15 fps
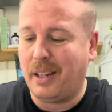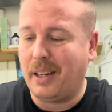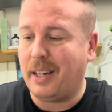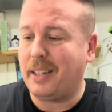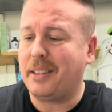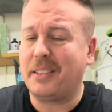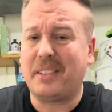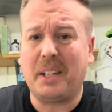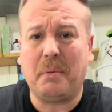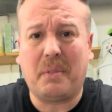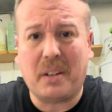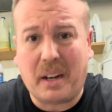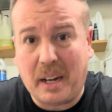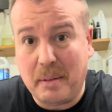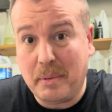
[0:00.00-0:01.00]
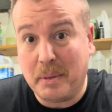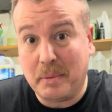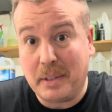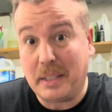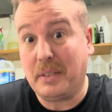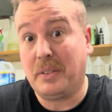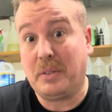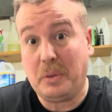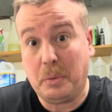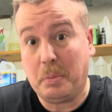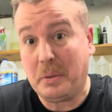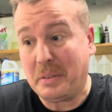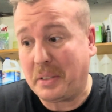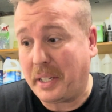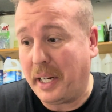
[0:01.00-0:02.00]
at the same time, I'm like
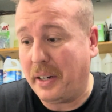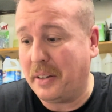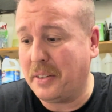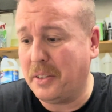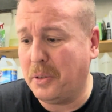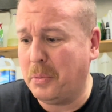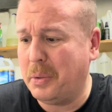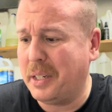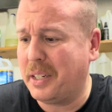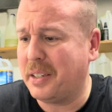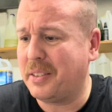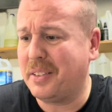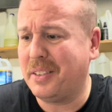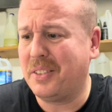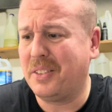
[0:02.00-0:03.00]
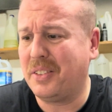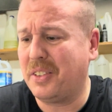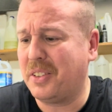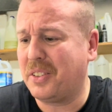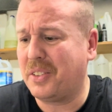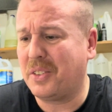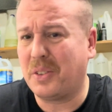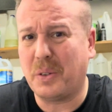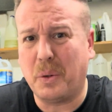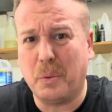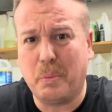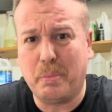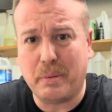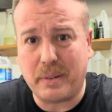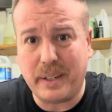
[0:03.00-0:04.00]
super scared to, because it's just so
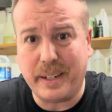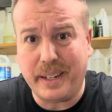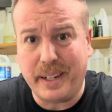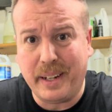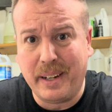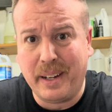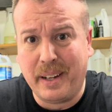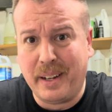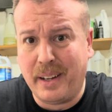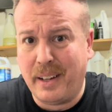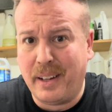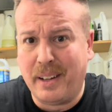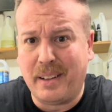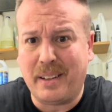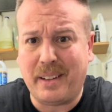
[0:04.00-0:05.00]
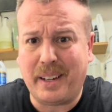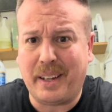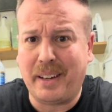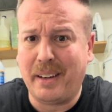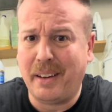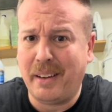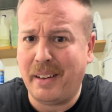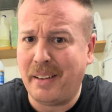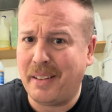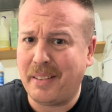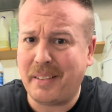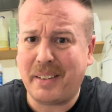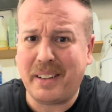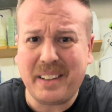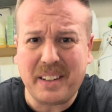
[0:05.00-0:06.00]
pretty. Like,
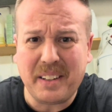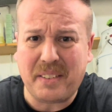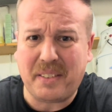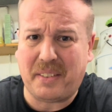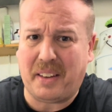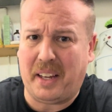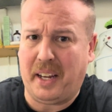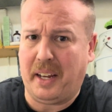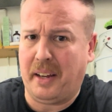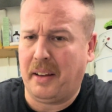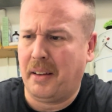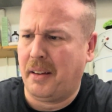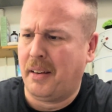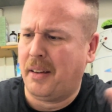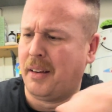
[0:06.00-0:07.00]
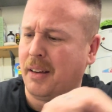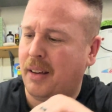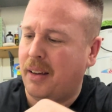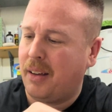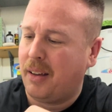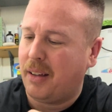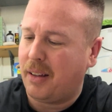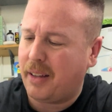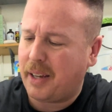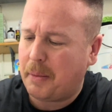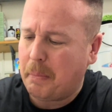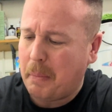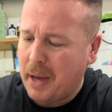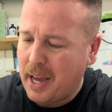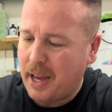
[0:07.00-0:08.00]
look at this thing. Like,
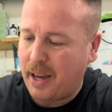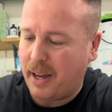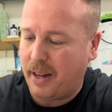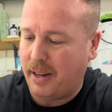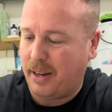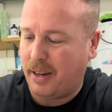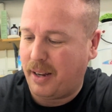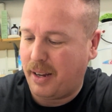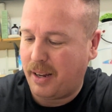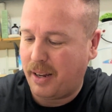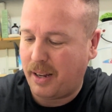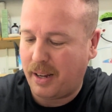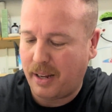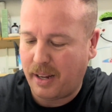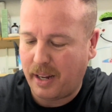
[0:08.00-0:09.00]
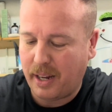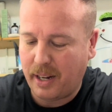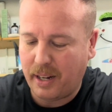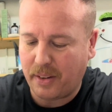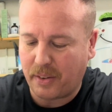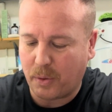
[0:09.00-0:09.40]
man, it is a